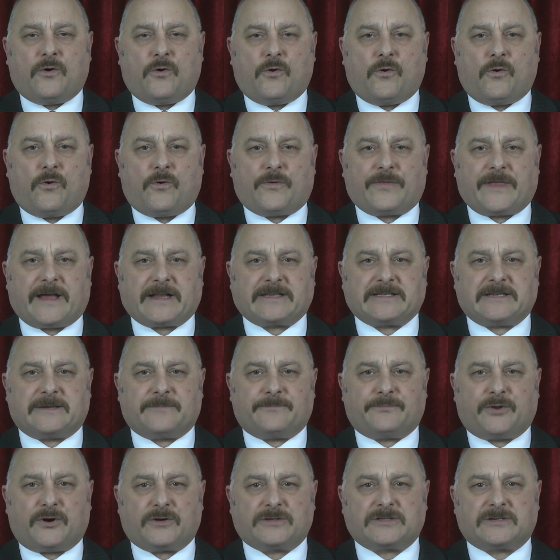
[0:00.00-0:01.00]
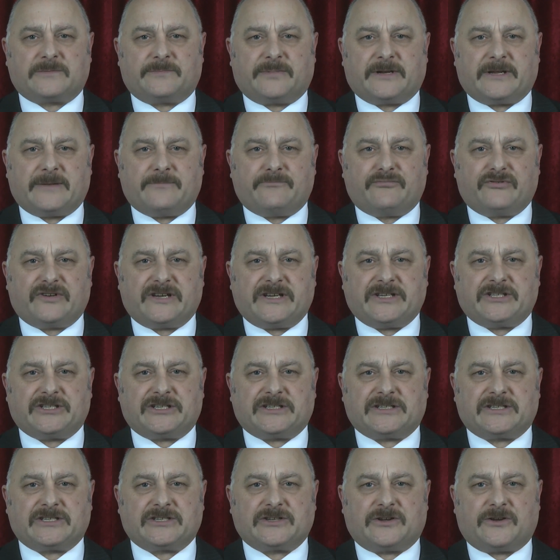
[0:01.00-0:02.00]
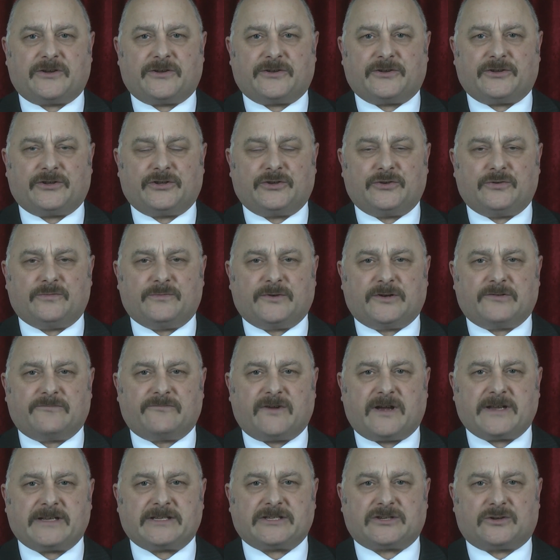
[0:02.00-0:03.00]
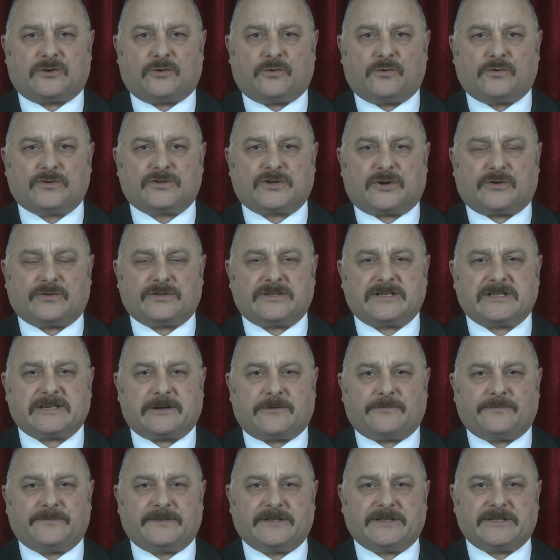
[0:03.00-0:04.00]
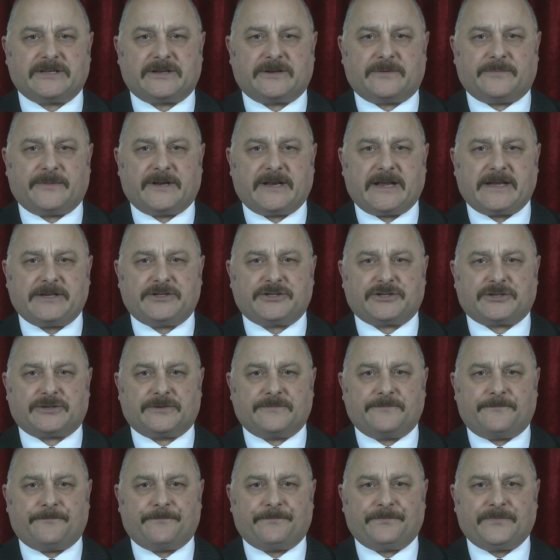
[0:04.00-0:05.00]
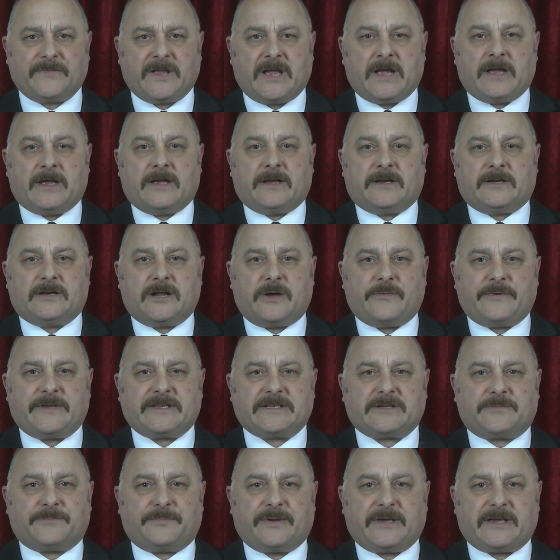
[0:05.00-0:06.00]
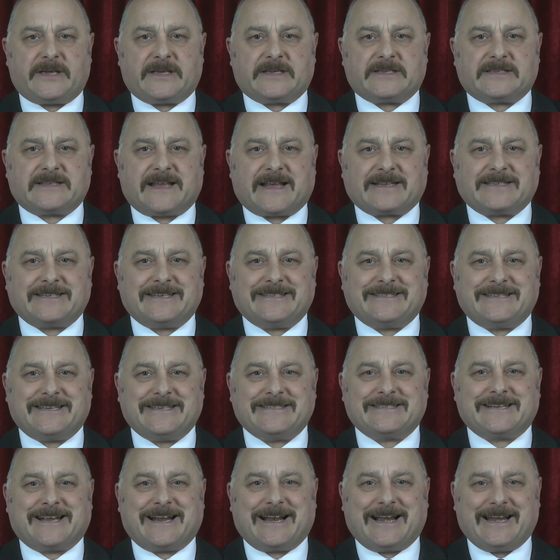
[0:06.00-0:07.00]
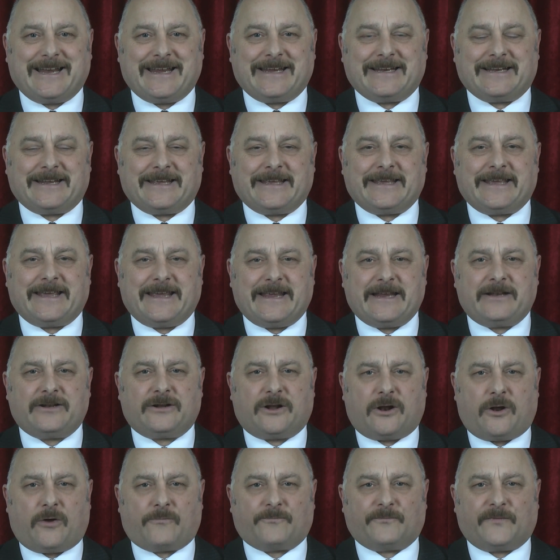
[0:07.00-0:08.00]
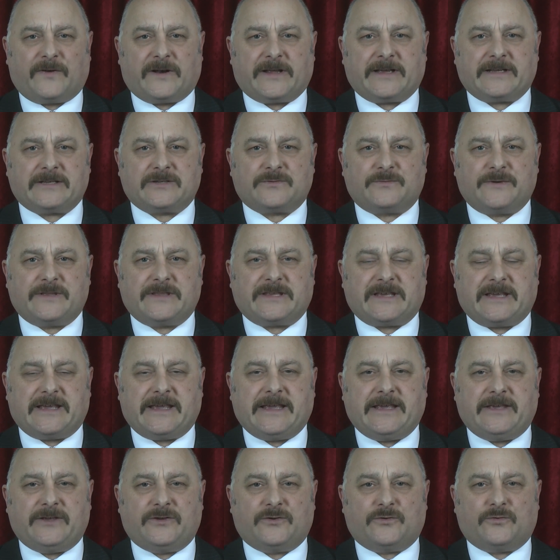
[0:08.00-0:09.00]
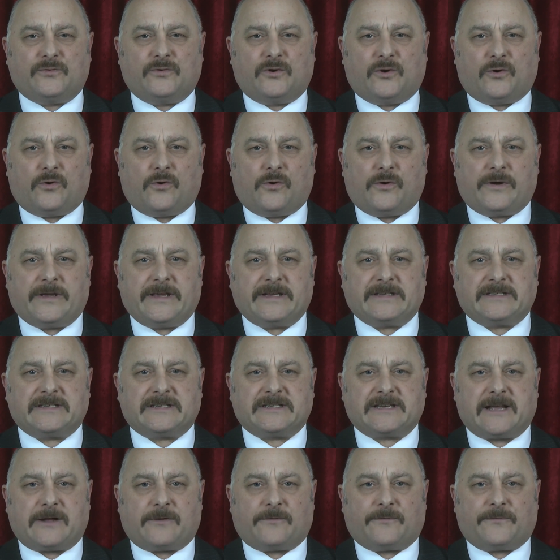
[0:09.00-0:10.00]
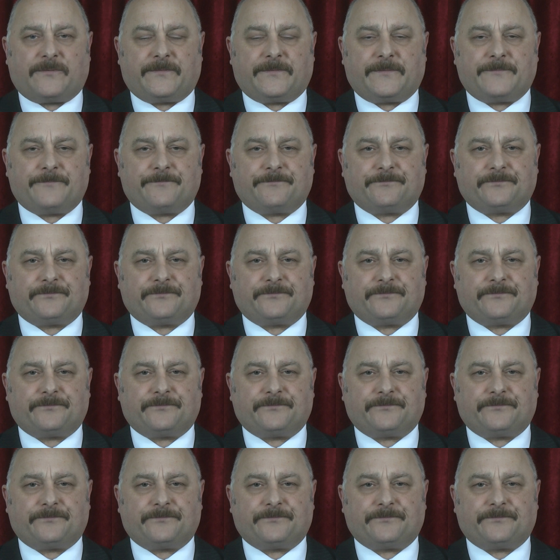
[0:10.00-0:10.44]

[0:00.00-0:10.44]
or that it possibly breaches certain human rights laws on self-determination. No, it appears that it is clearly in conflict with EU law itself.